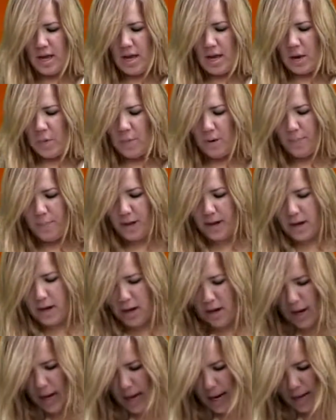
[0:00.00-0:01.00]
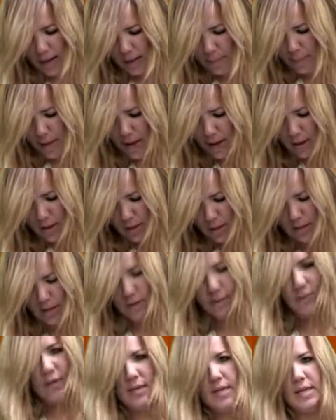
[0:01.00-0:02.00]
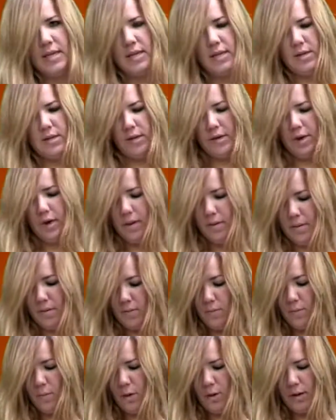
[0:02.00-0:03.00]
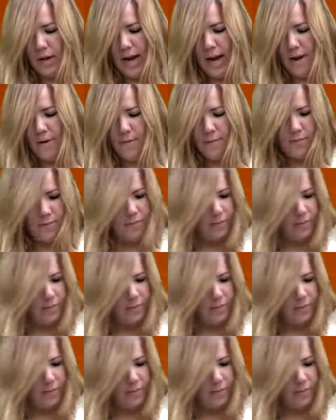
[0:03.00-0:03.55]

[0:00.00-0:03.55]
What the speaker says: You want to put it on a lightly powdered surface so you can roll it out.